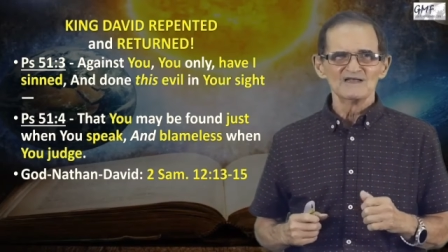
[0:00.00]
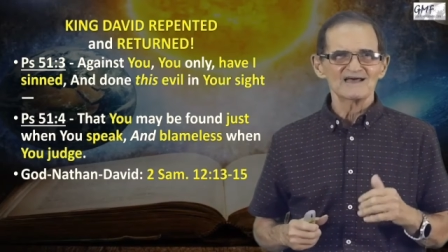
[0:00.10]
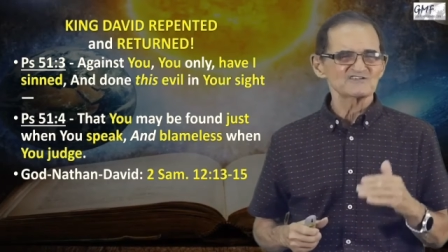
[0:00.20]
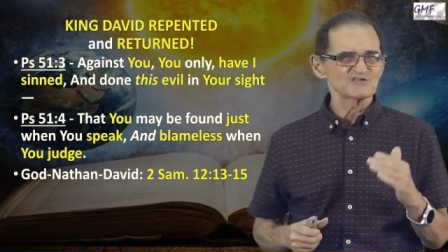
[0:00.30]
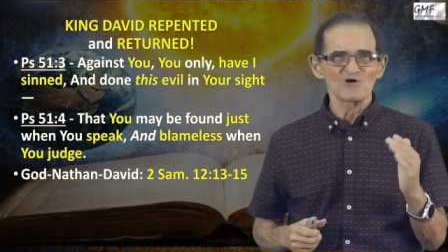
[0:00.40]

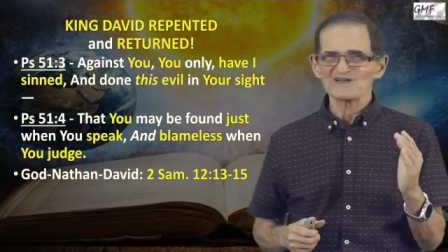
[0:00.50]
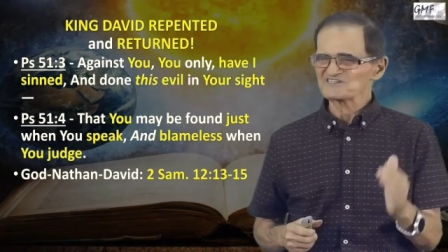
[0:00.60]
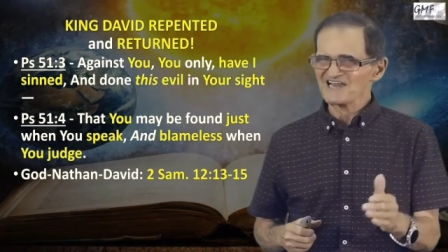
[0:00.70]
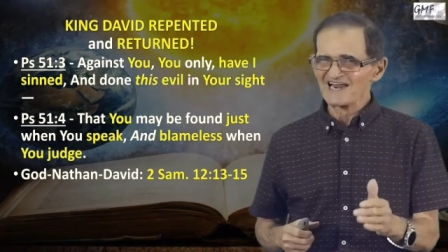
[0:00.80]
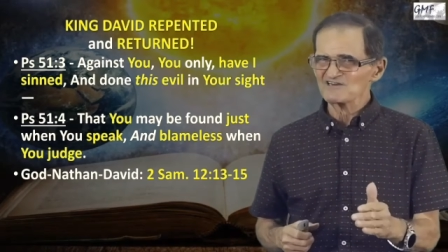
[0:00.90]
And so
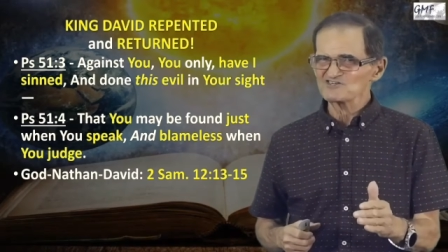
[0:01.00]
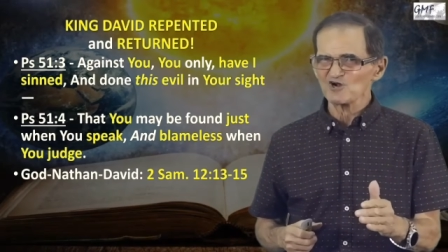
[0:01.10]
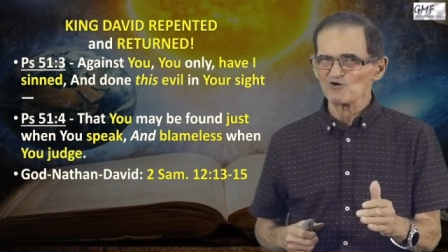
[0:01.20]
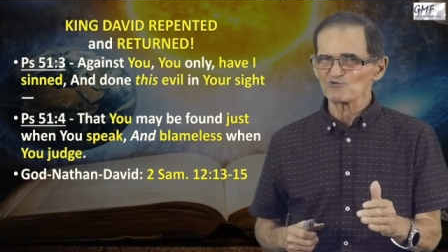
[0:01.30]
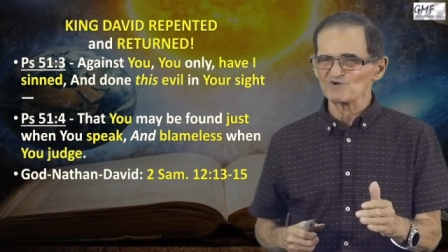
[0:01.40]
it's not a
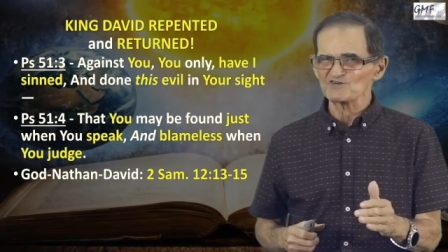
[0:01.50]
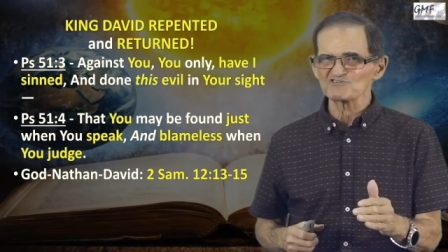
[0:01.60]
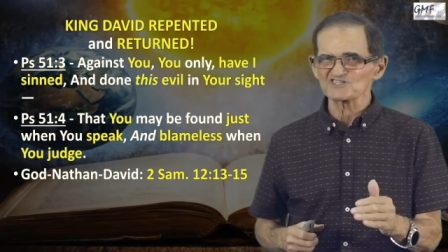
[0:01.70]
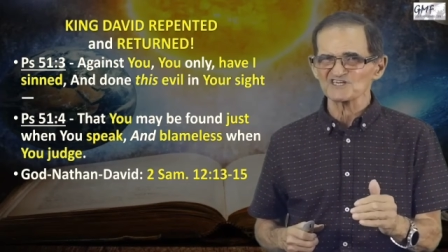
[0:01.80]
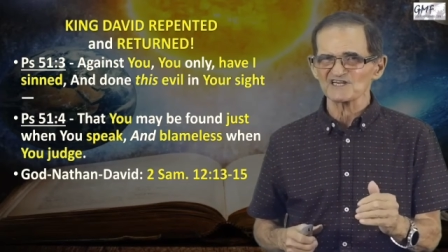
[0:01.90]
joke when you
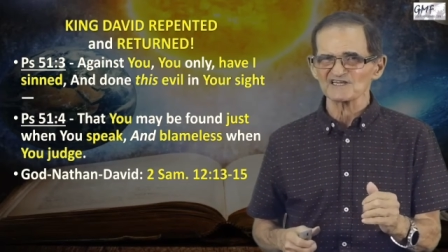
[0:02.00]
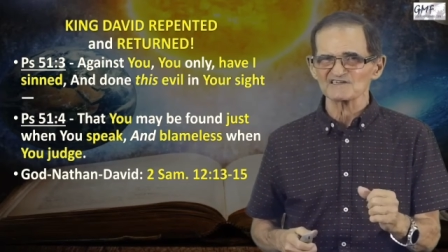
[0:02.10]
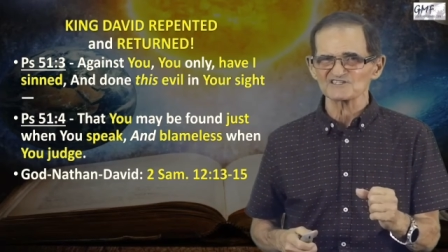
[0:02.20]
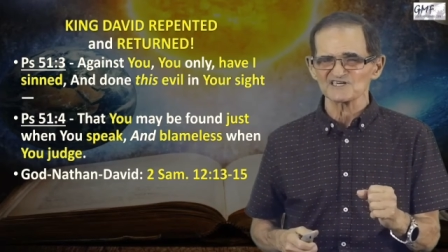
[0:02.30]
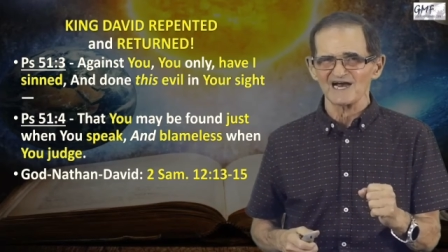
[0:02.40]
sin
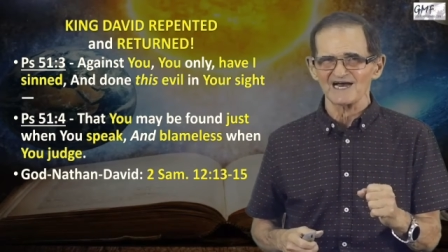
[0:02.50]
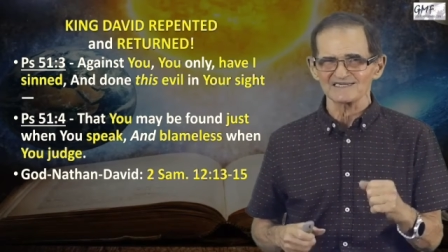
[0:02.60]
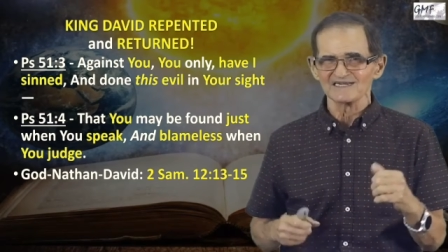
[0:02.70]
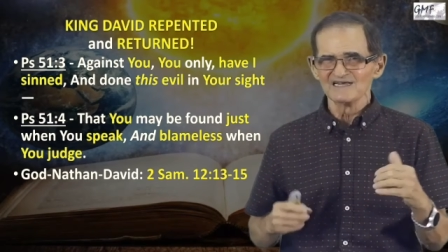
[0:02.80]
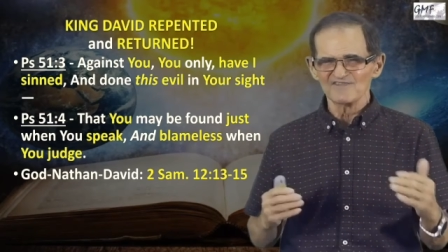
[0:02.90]
against
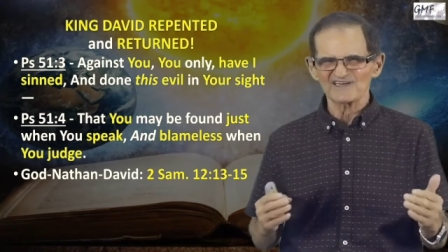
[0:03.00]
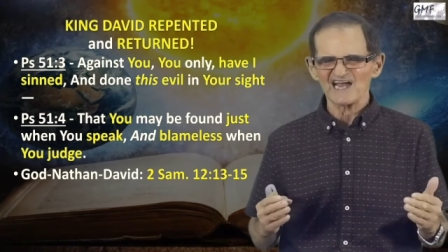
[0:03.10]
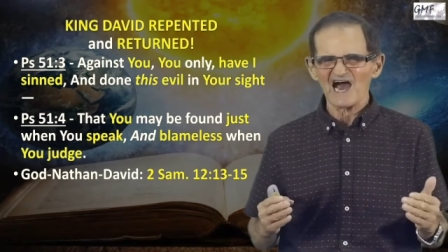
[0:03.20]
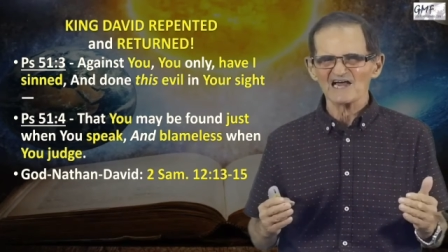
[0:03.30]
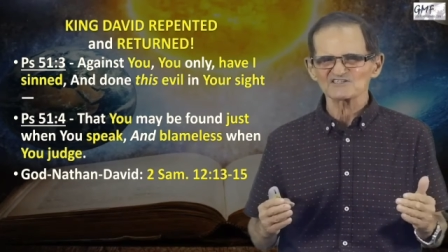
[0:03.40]
God. The
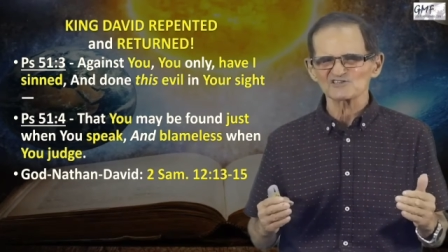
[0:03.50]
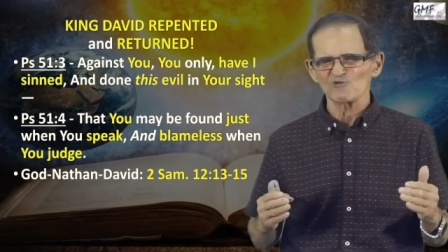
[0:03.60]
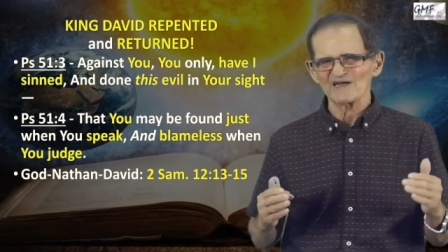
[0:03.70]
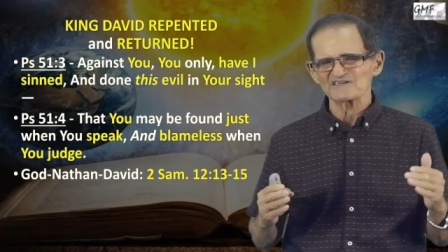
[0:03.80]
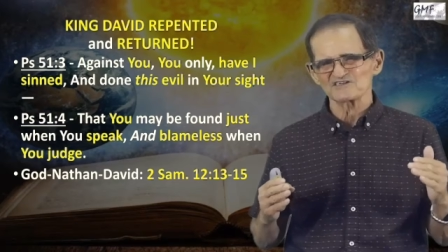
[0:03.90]

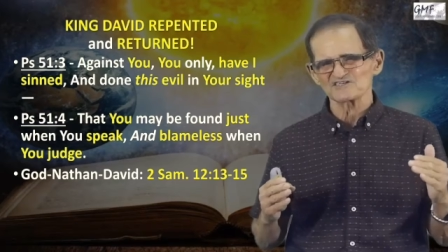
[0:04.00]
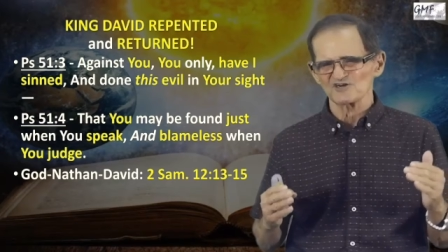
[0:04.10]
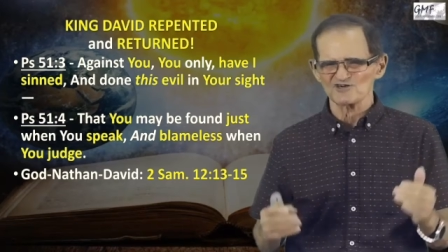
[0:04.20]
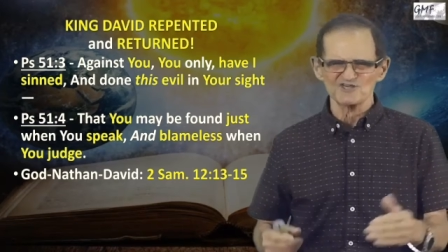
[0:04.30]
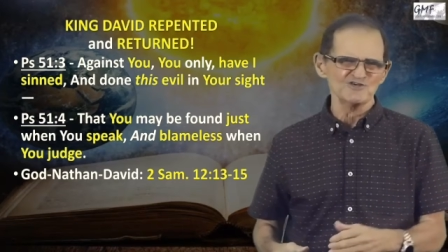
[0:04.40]
consequences
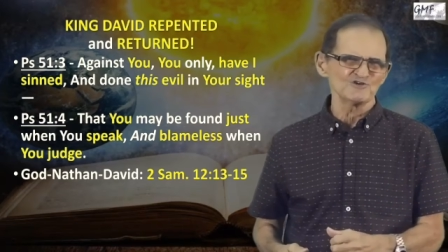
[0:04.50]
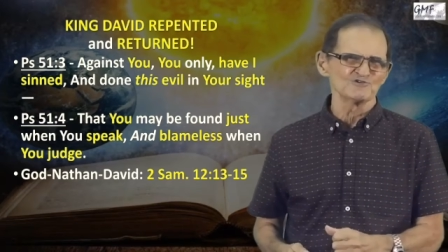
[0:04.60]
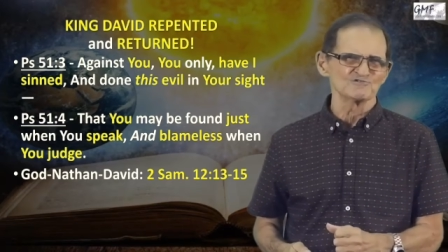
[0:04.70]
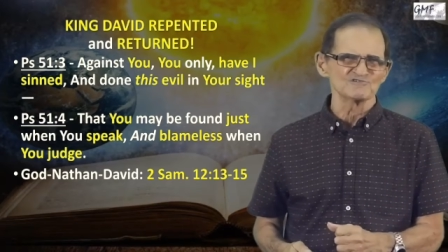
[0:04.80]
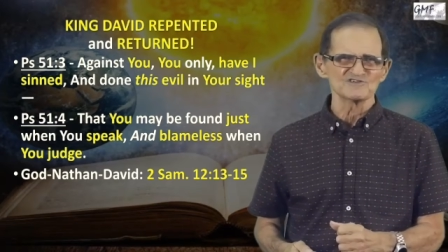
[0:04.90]
are
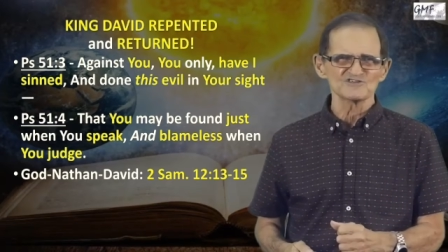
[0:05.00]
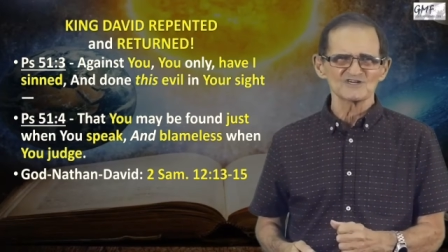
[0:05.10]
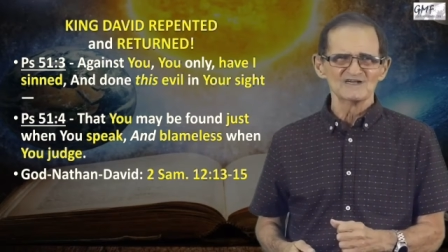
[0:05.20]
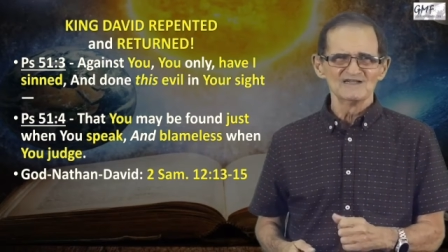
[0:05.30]
huge.